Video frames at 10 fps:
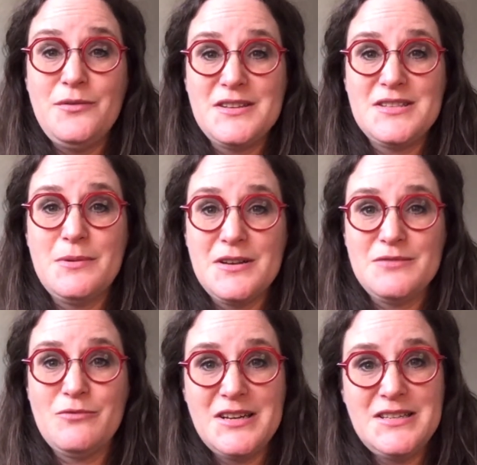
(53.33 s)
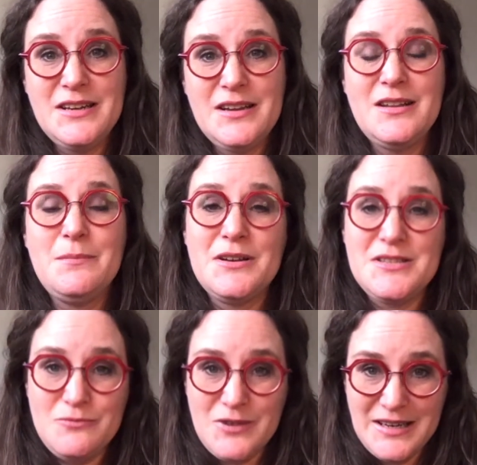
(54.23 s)
There's the person writing it and the
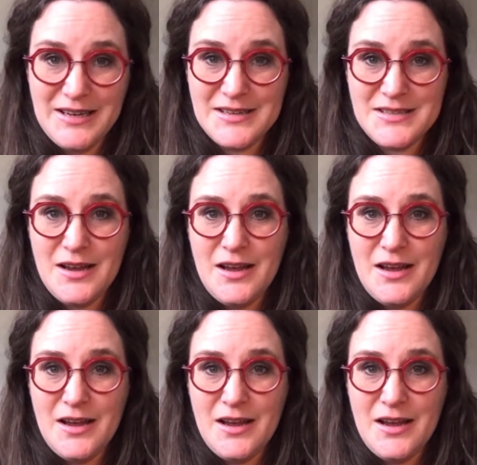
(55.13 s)
person reading it.